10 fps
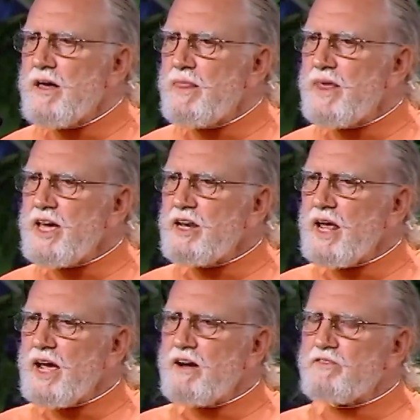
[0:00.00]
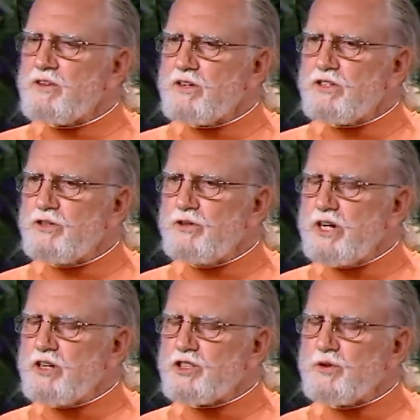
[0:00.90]
Then, after two
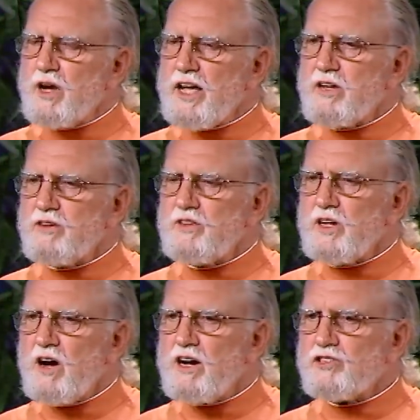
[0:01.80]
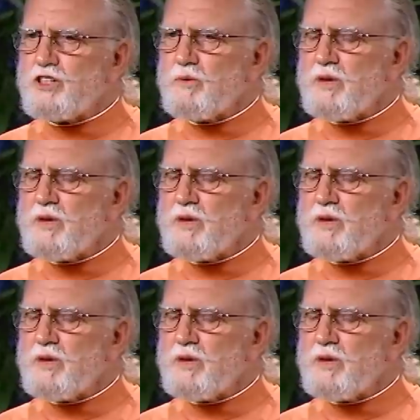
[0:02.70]
years, when I entered the ashram,